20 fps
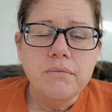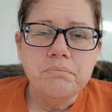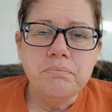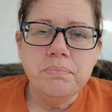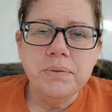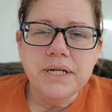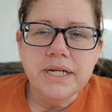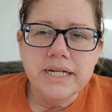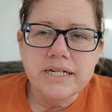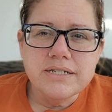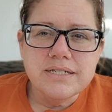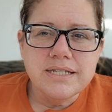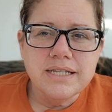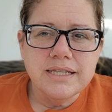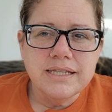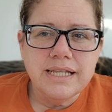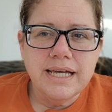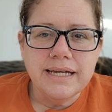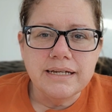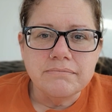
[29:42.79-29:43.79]
But here's the
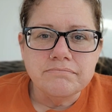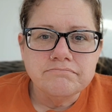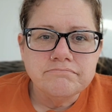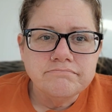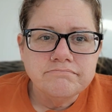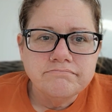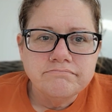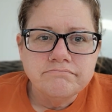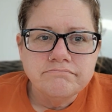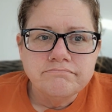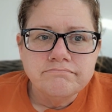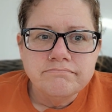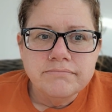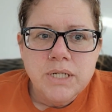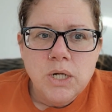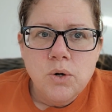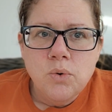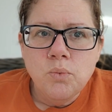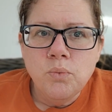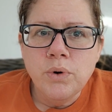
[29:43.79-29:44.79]
thing.
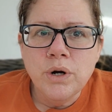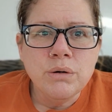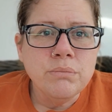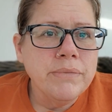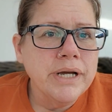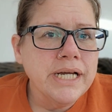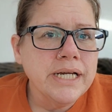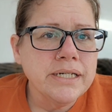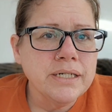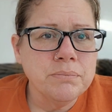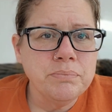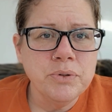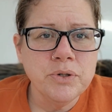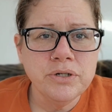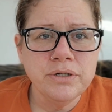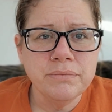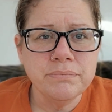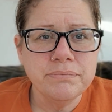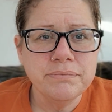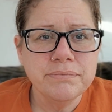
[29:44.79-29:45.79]
Where am I going to put
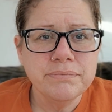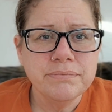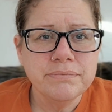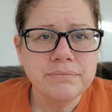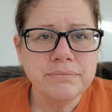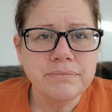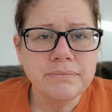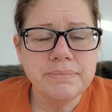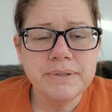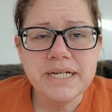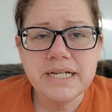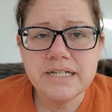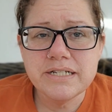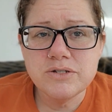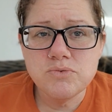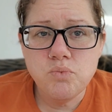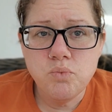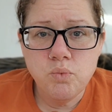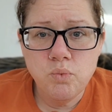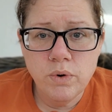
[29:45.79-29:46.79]
them?
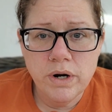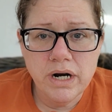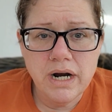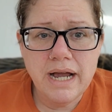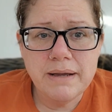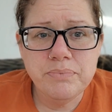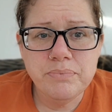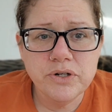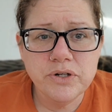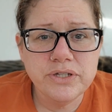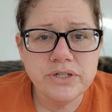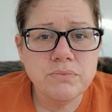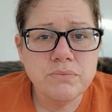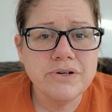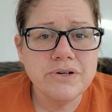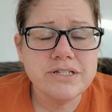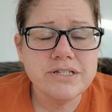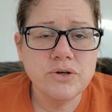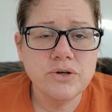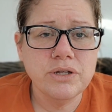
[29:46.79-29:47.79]
Because where I put them
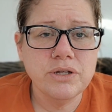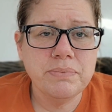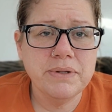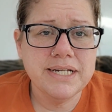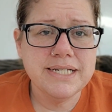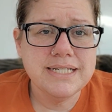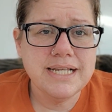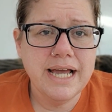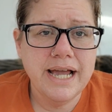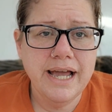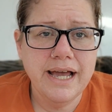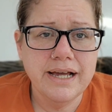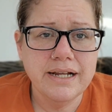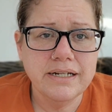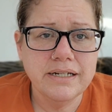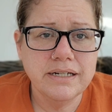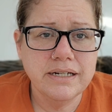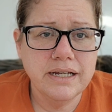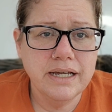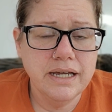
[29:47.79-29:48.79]
was the only place I
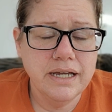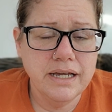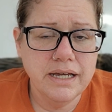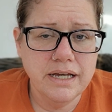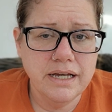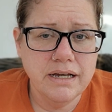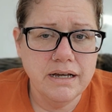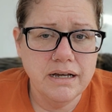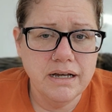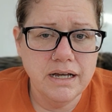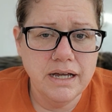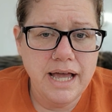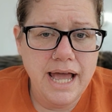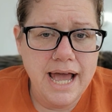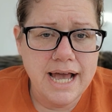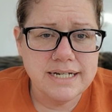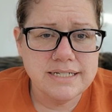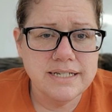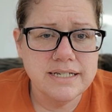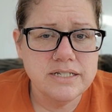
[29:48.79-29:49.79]
had
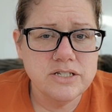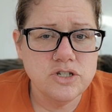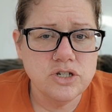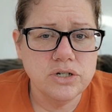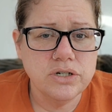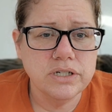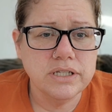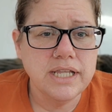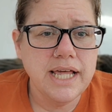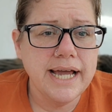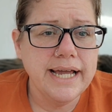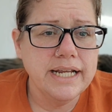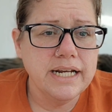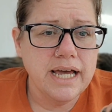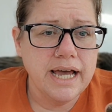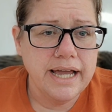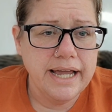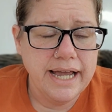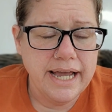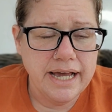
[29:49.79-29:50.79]
access to good light.
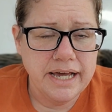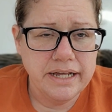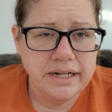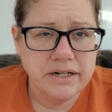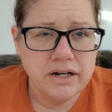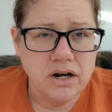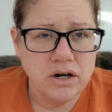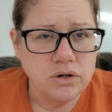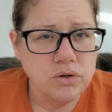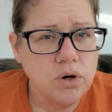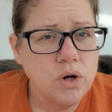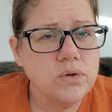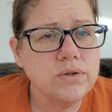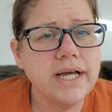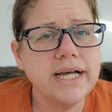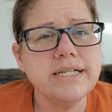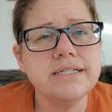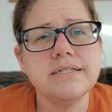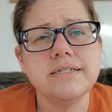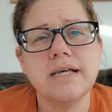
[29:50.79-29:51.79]
I had our grow
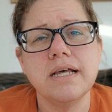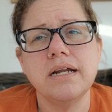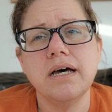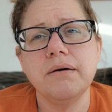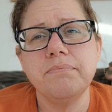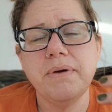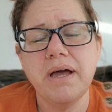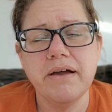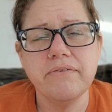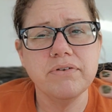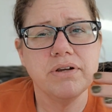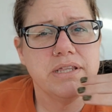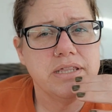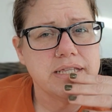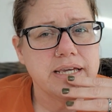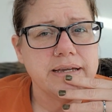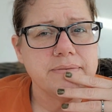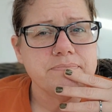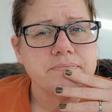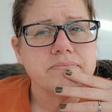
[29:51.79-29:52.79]
light set up,
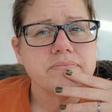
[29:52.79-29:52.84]
everything.